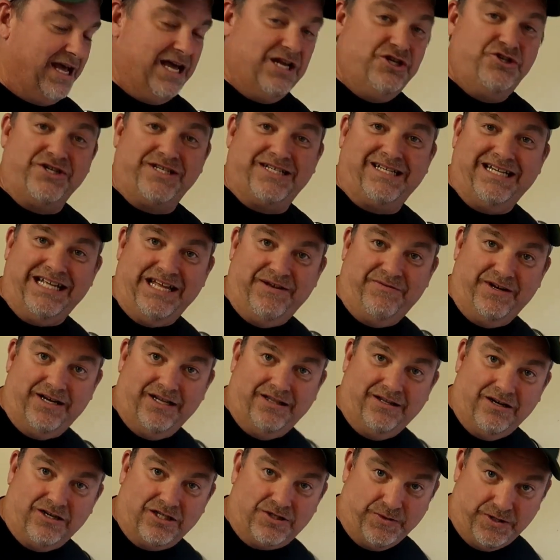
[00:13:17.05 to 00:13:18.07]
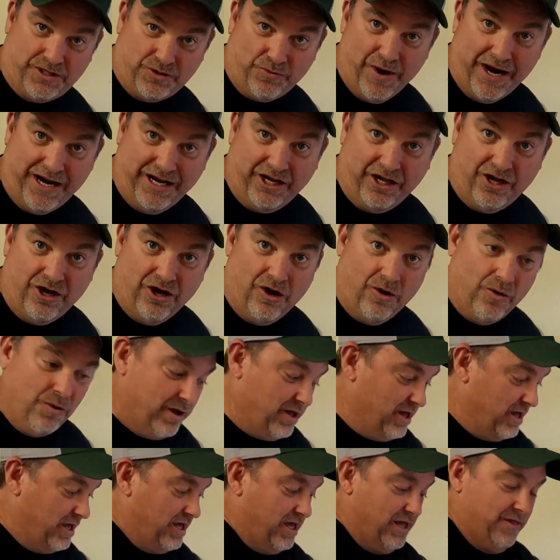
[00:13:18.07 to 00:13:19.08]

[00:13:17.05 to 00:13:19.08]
and just leave it in there so it's ready to go.